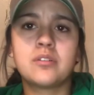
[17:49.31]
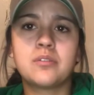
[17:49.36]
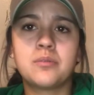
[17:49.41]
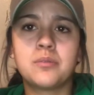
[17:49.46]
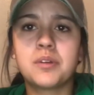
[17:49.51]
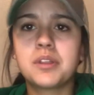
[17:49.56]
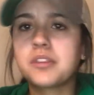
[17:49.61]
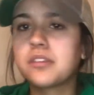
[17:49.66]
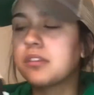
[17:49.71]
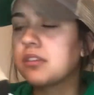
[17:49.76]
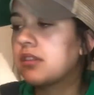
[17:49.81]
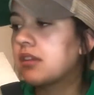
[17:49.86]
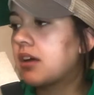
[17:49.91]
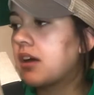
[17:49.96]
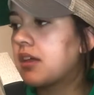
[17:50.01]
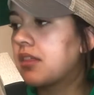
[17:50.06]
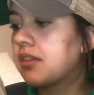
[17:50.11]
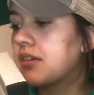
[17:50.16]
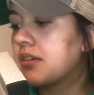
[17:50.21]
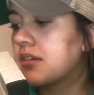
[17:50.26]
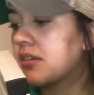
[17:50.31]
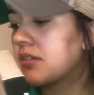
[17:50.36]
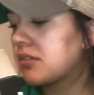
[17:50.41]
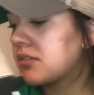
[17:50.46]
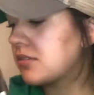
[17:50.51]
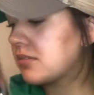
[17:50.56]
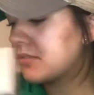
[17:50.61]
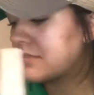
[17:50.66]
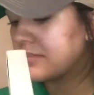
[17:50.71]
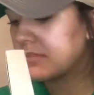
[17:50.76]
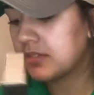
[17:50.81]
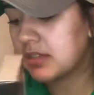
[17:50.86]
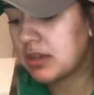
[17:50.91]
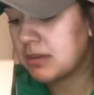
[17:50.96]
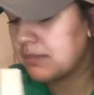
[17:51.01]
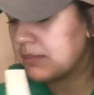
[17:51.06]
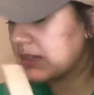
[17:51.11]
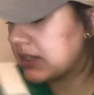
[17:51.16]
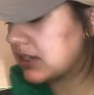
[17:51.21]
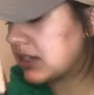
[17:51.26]
what's the other
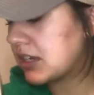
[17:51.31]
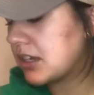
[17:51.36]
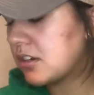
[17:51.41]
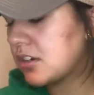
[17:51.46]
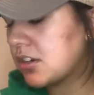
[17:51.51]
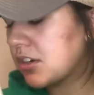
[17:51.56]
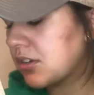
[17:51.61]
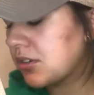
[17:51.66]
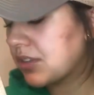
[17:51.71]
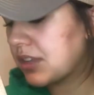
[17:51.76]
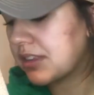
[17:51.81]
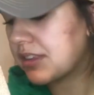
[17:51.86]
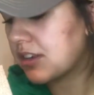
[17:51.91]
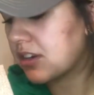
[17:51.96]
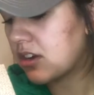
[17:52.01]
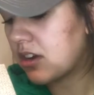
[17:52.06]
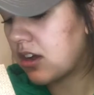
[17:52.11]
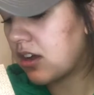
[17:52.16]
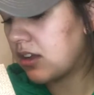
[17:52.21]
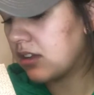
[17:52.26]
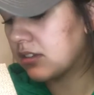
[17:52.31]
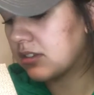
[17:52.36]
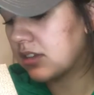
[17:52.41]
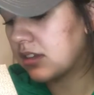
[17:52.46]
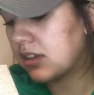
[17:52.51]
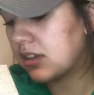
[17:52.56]
material that they're called?